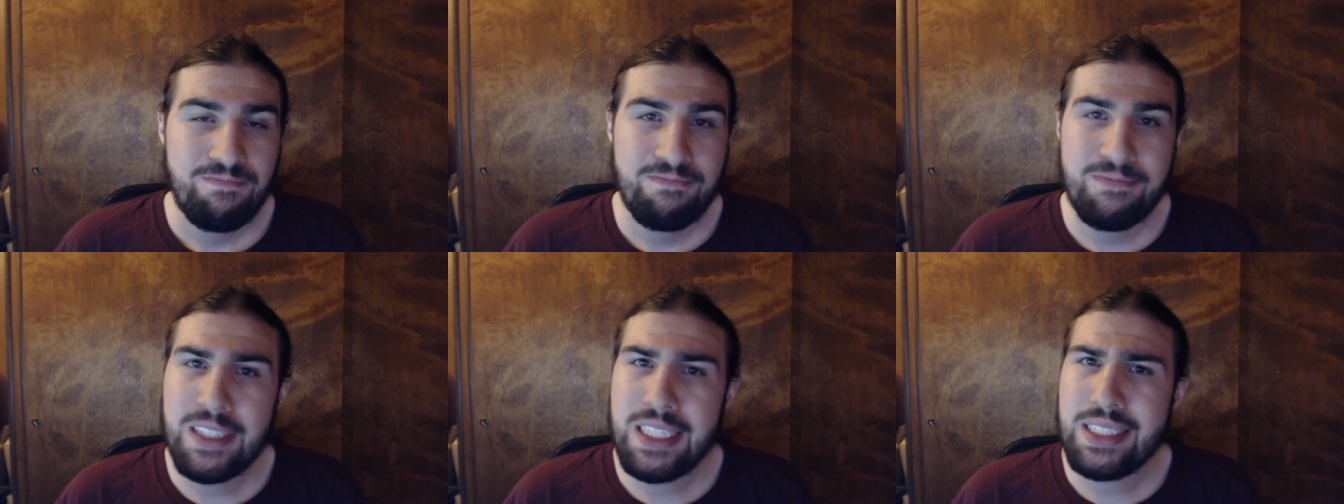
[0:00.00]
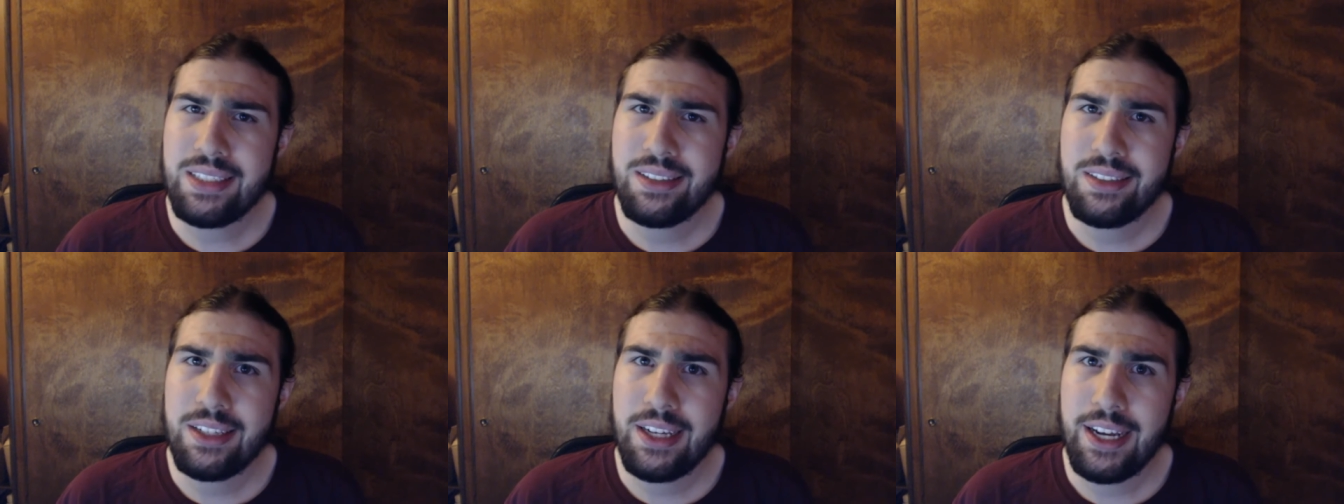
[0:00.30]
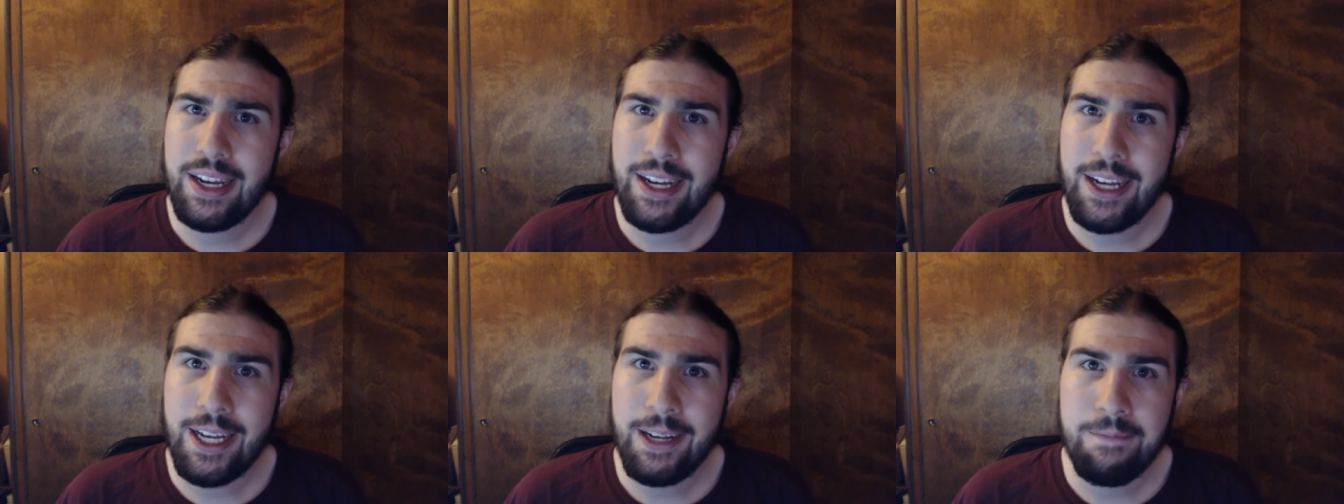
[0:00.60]
just
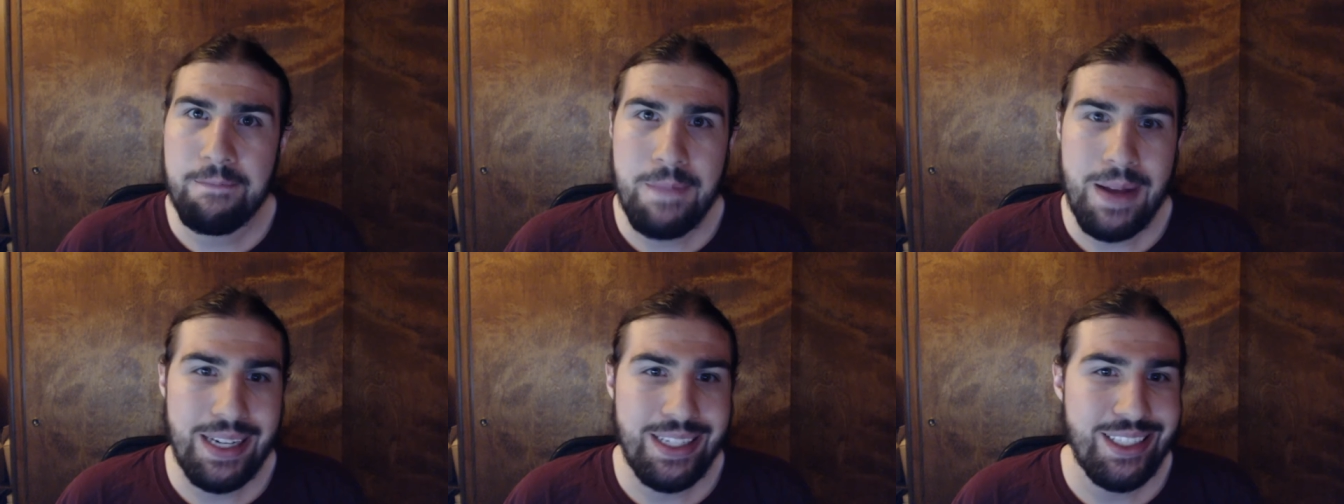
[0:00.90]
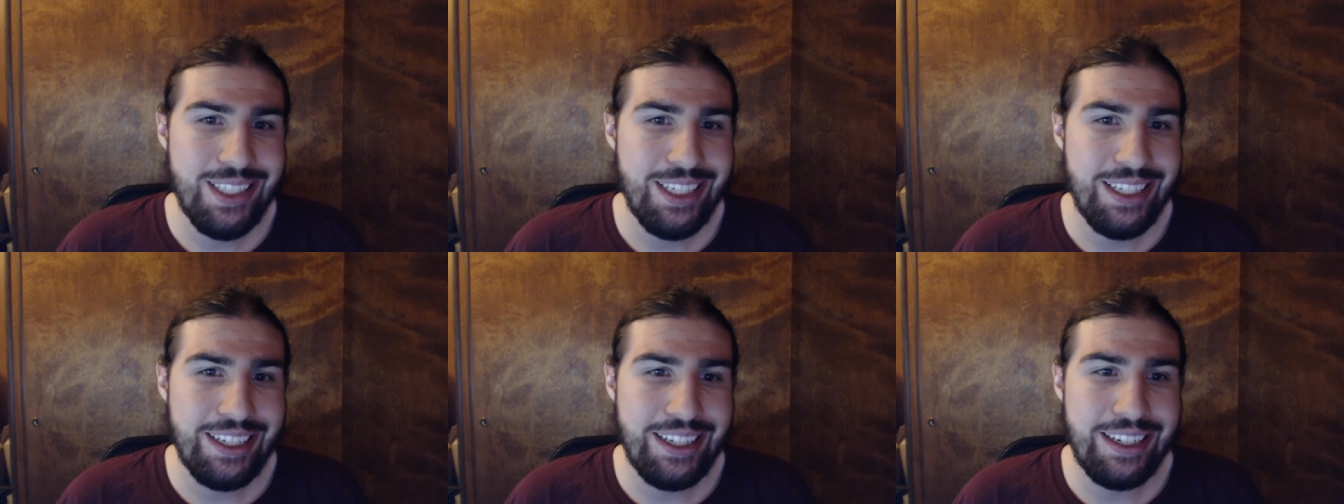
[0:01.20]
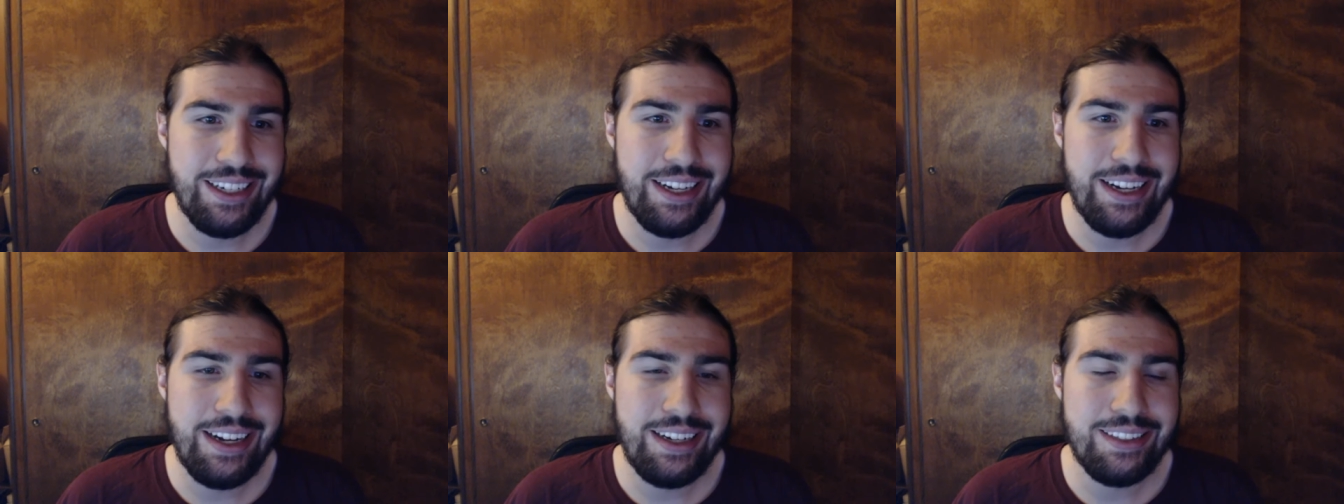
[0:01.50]
uh, mentioning
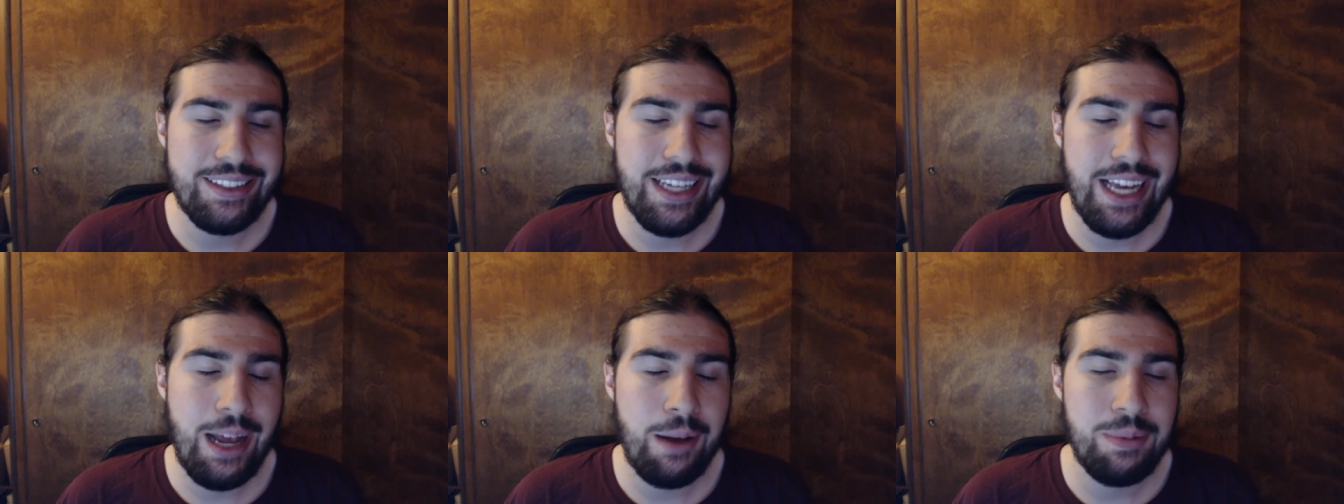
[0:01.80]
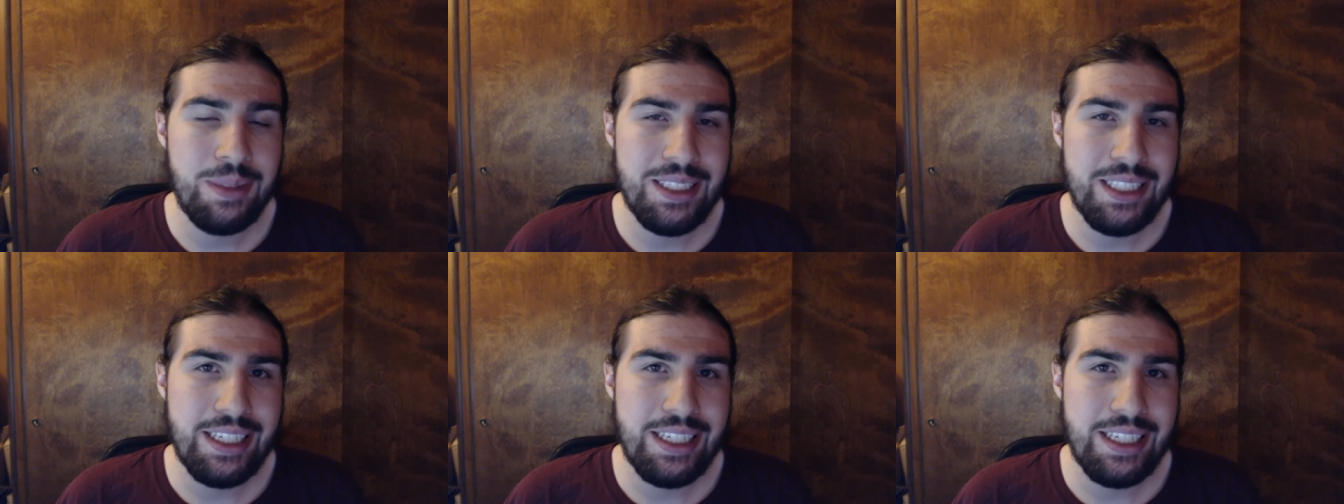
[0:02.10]
in case it happens